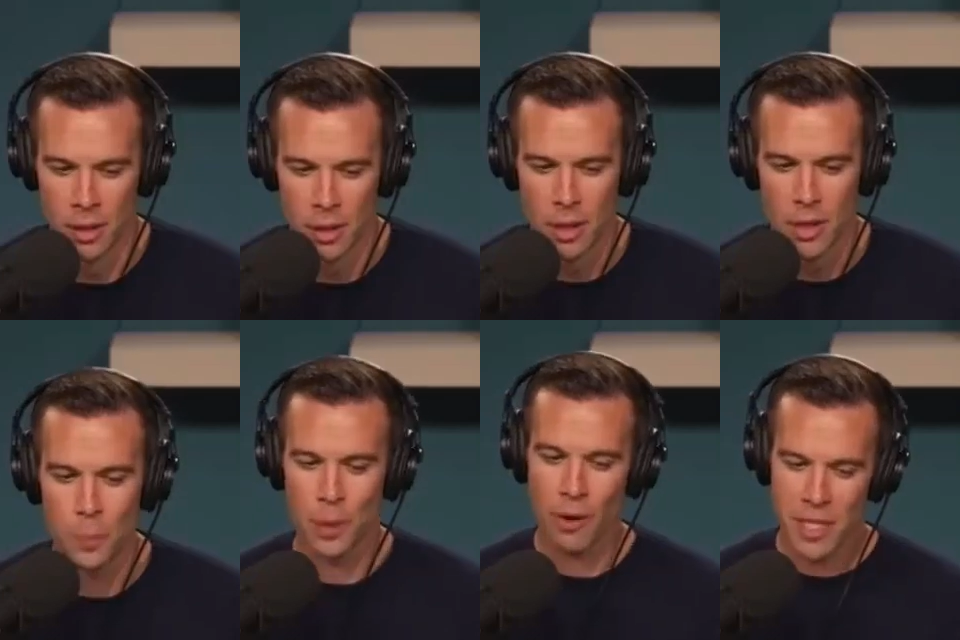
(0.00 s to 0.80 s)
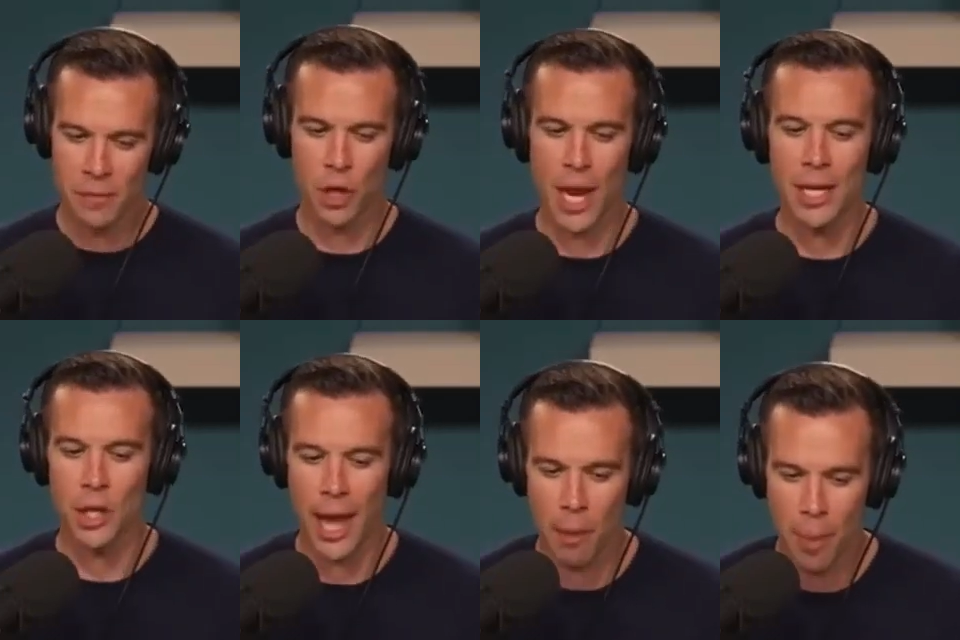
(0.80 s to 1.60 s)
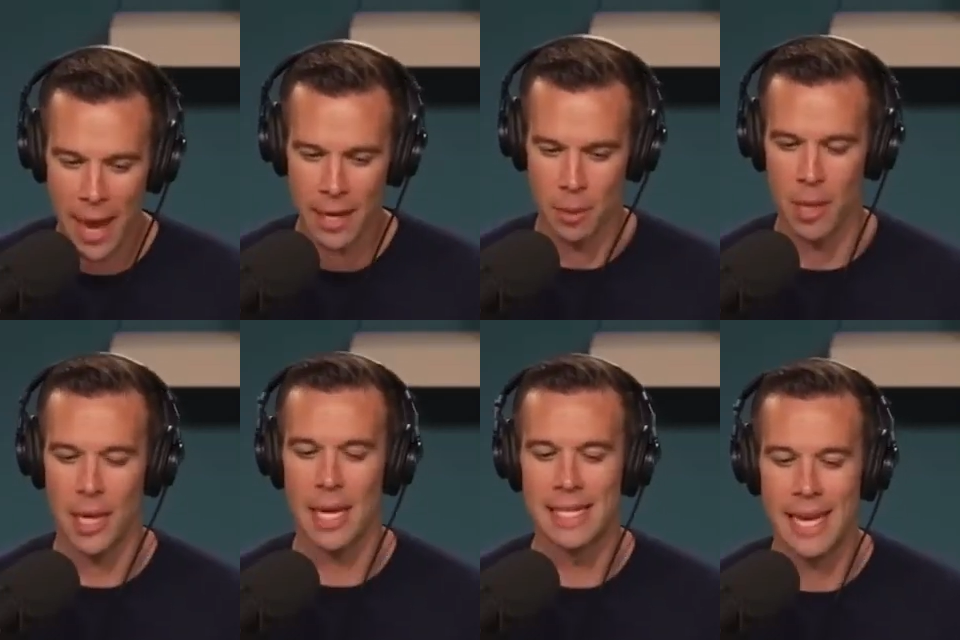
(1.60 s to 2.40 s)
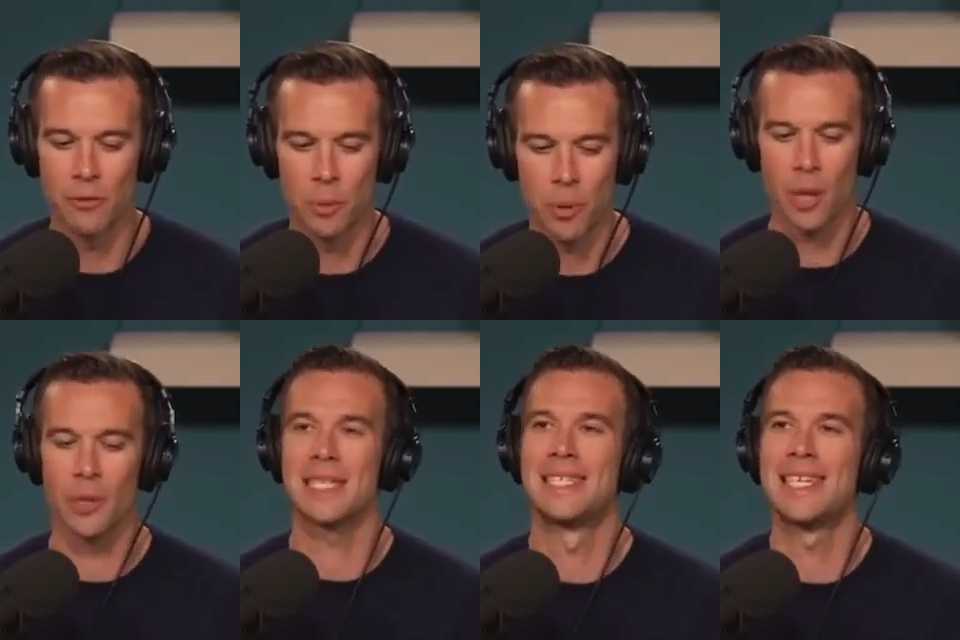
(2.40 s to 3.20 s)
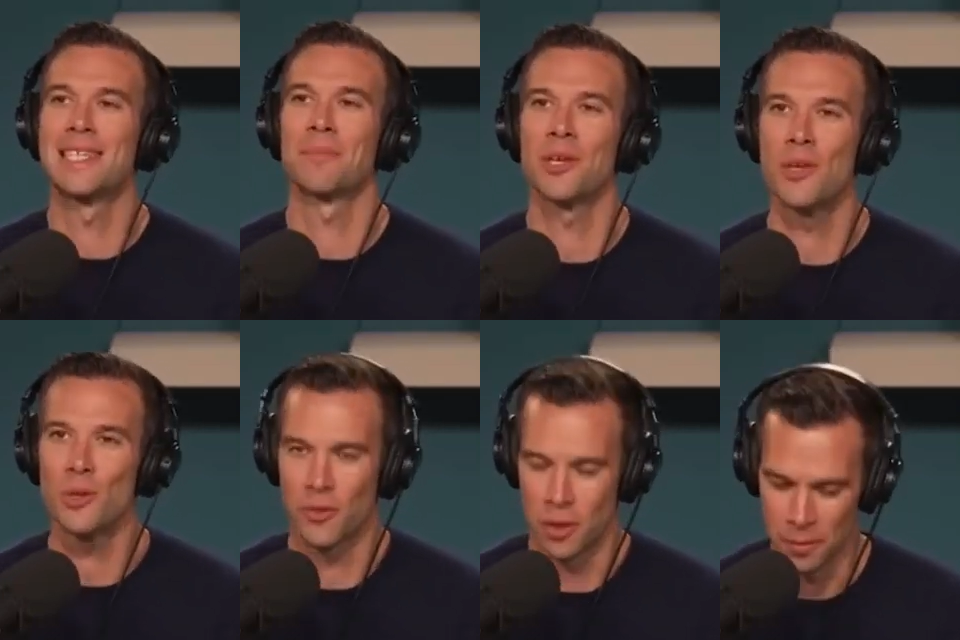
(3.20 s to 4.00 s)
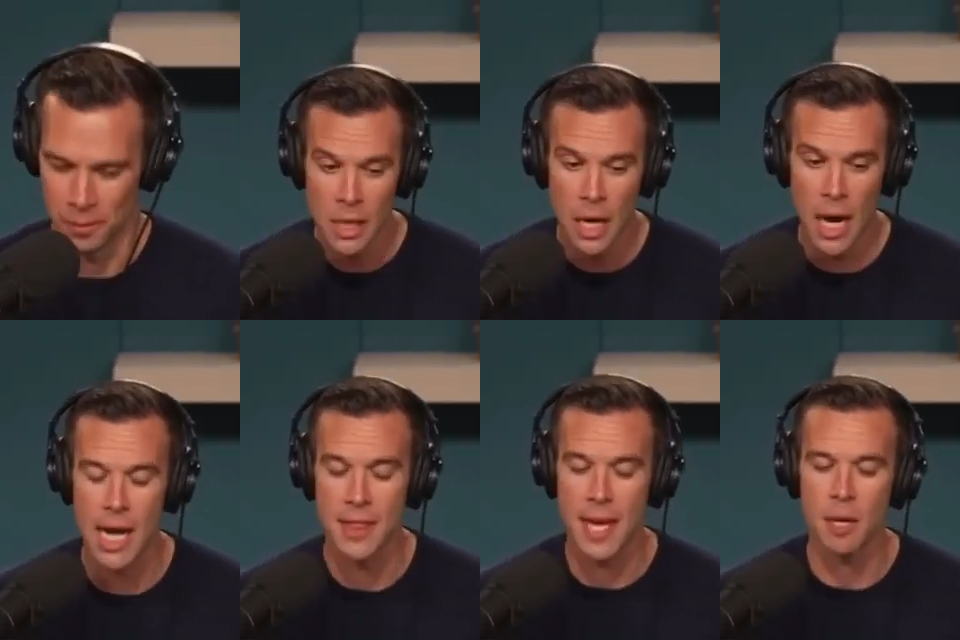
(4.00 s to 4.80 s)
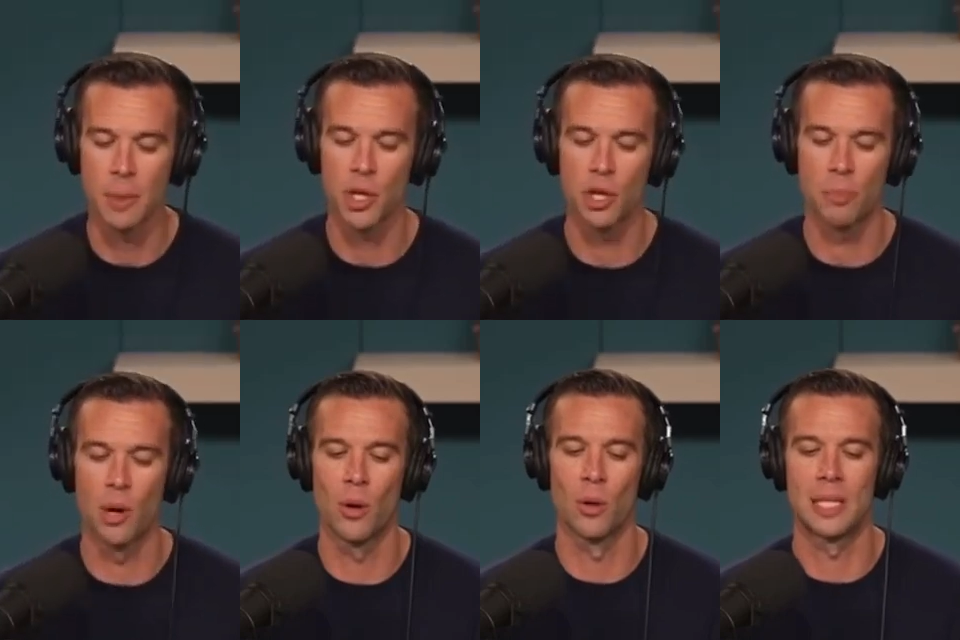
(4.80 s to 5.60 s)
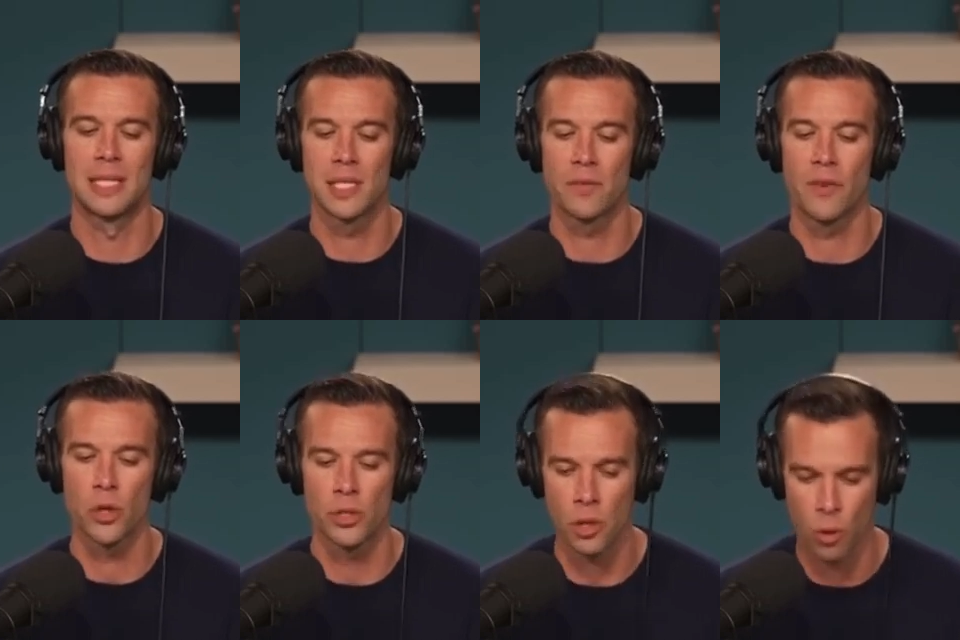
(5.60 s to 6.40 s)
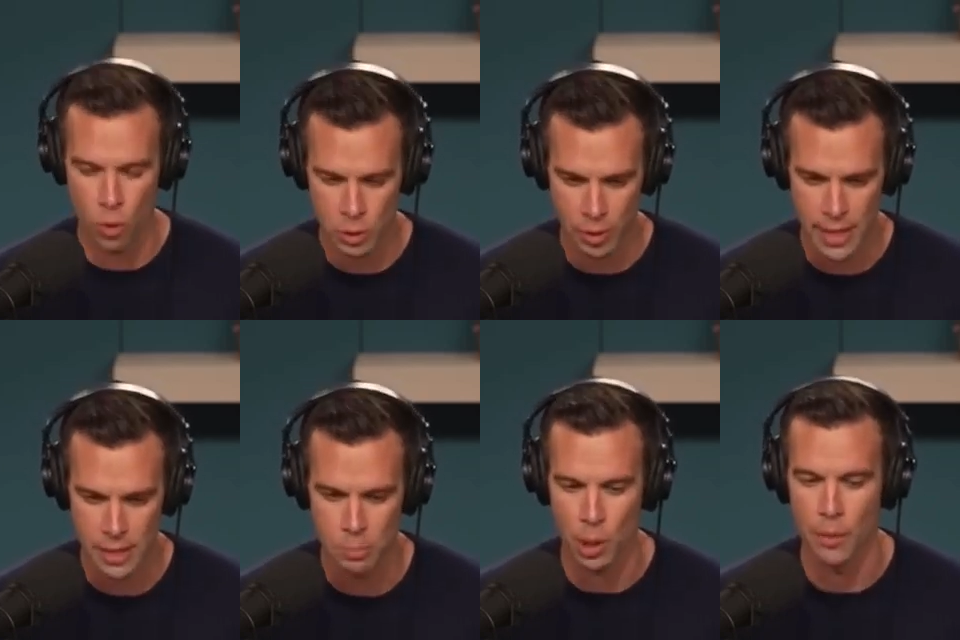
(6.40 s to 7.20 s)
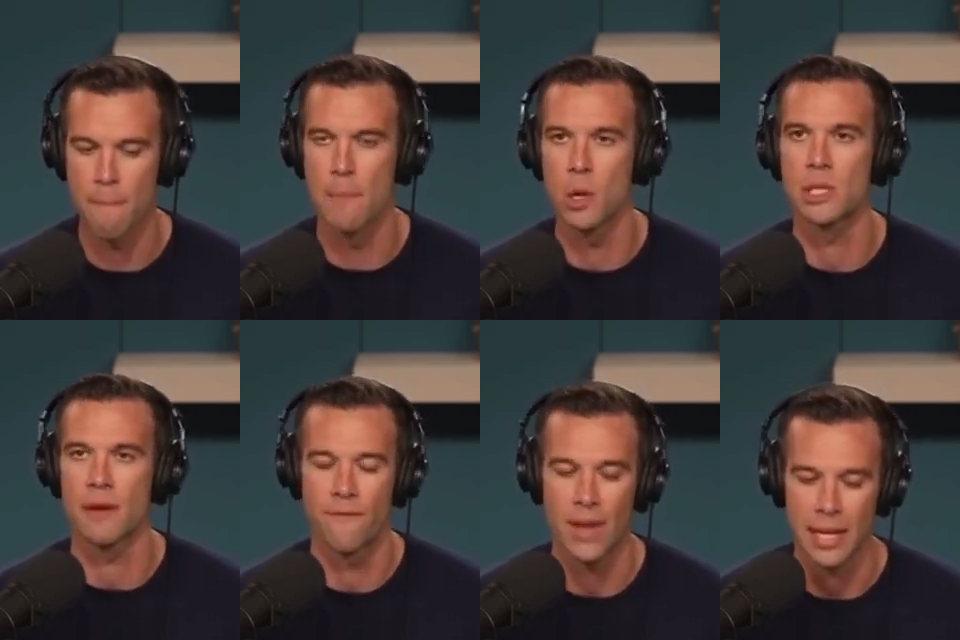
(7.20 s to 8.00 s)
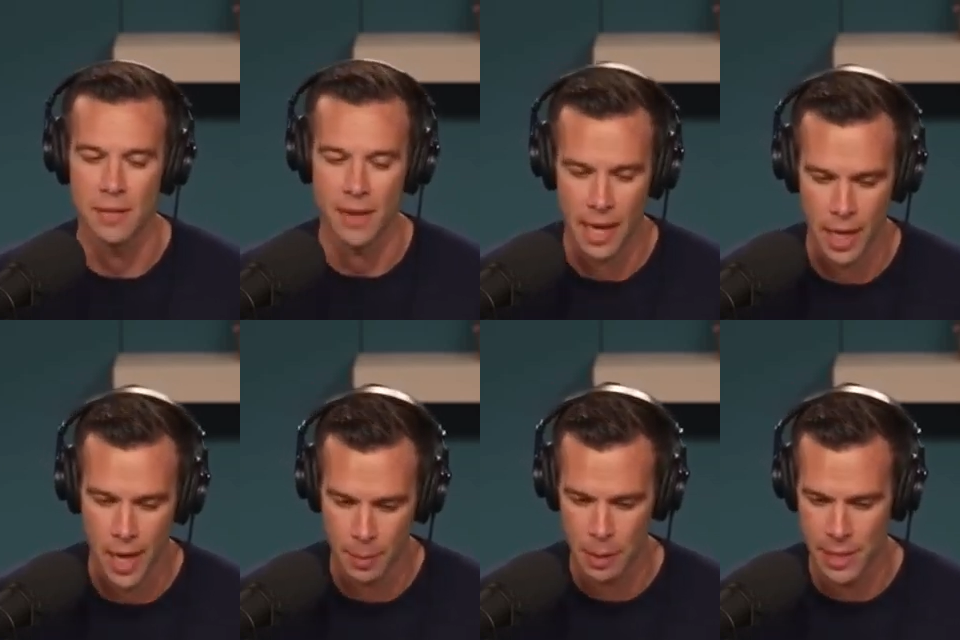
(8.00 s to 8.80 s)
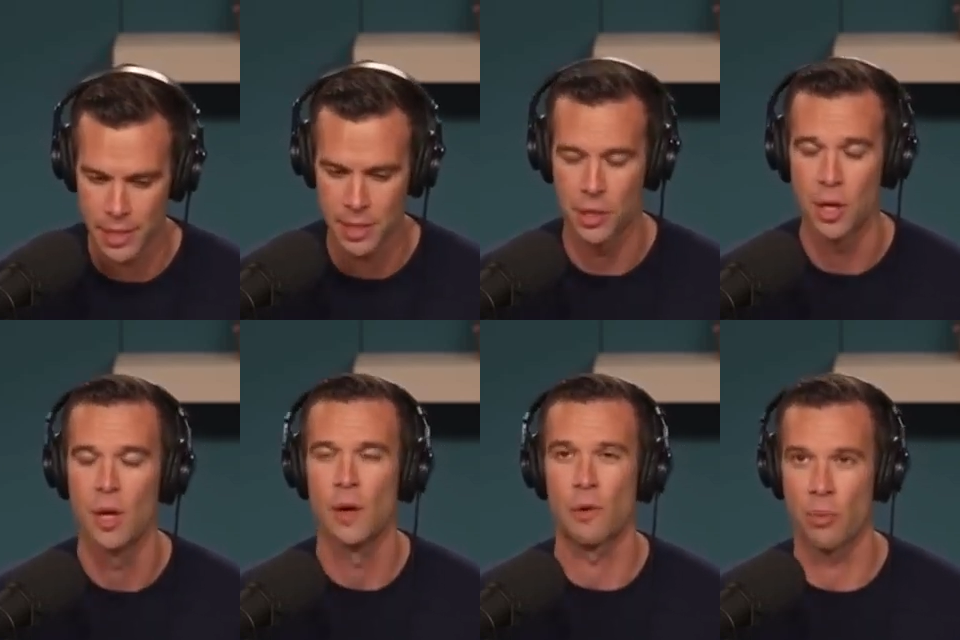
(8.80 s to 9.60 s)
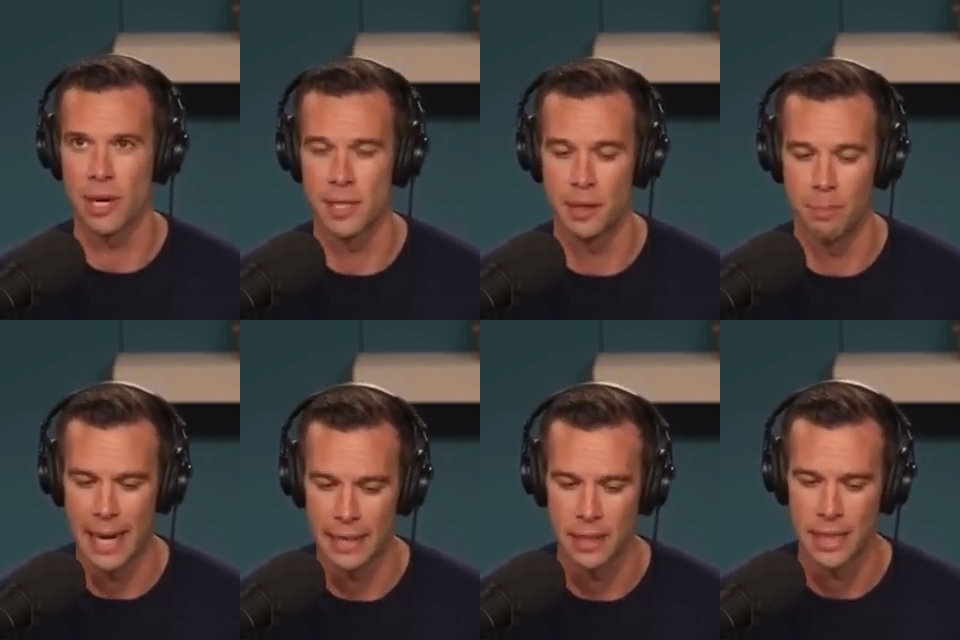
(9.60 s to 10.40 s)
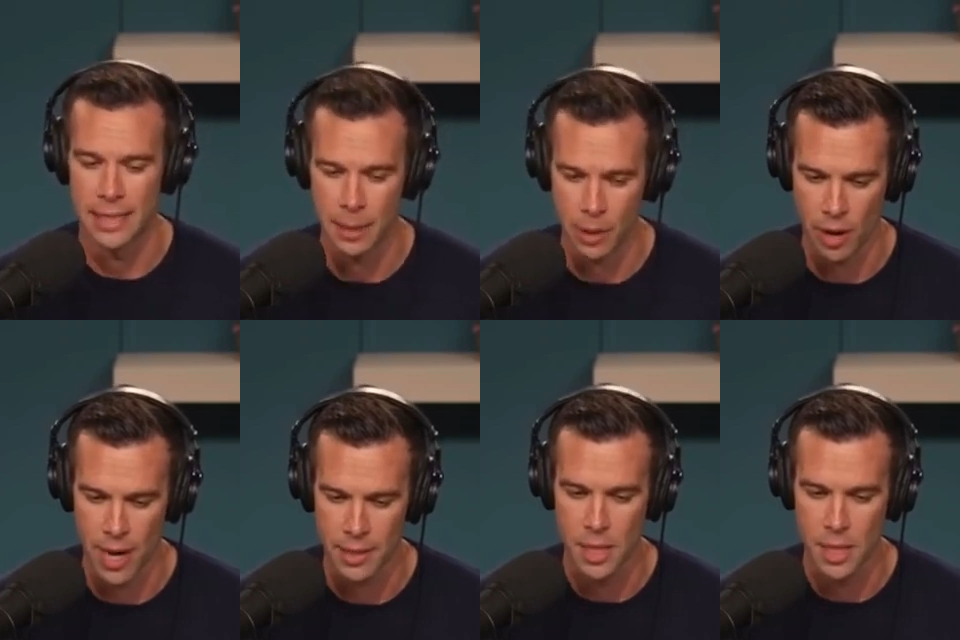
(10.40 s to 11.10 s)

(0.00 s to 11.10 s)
The Progressive Change Campaign Committee and Data for Progress did something useful. They commissioned a poll that doesn't focus on the horse race, but on the most effective economic message for President Biden and Democrats.